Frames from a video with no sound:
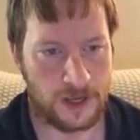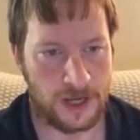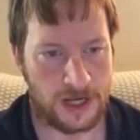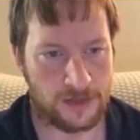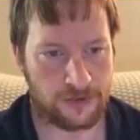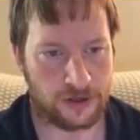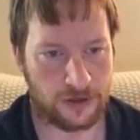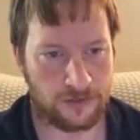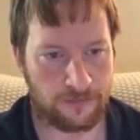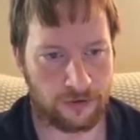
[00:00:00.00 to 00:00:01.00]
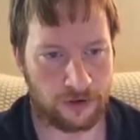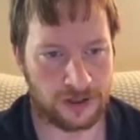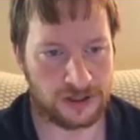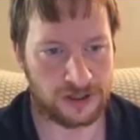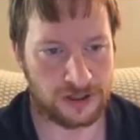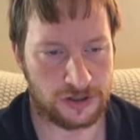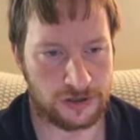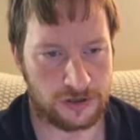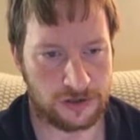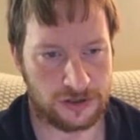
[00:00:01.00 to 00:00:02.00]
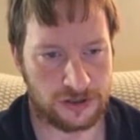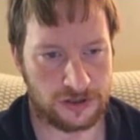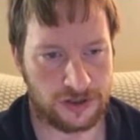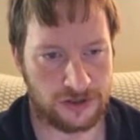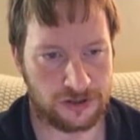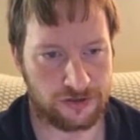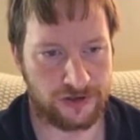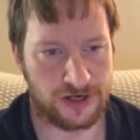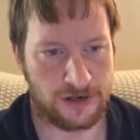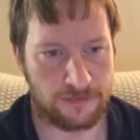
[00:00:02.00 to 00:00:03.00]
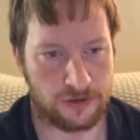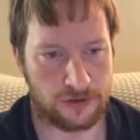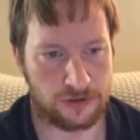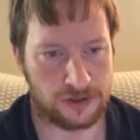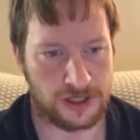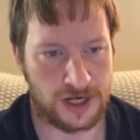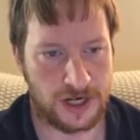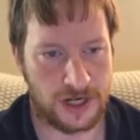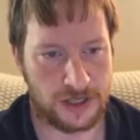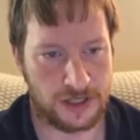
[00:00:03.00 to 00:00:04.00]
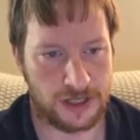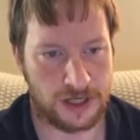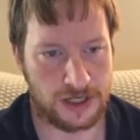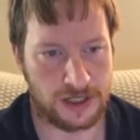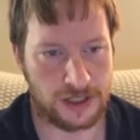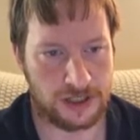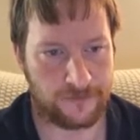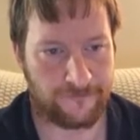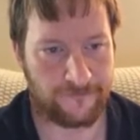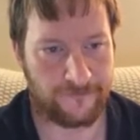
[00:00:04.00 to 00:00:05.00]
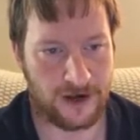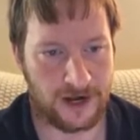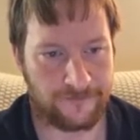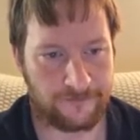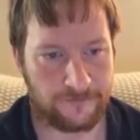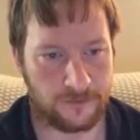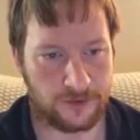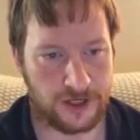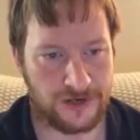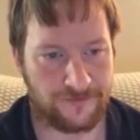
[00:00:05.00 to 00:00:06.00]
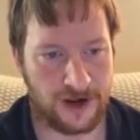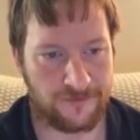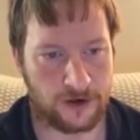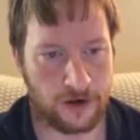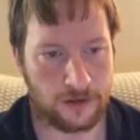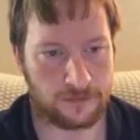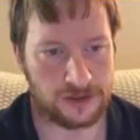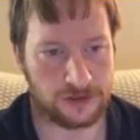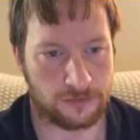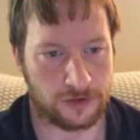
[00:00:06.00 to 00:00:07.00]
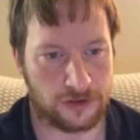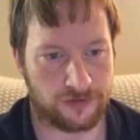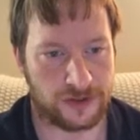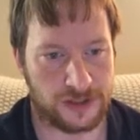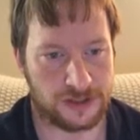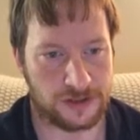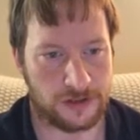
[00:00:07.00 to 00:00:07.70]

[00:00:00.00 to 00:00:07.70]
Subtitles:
and I'm going to put, let's see, there's 3 numbers and then I need 5 columns. So we're going to do this.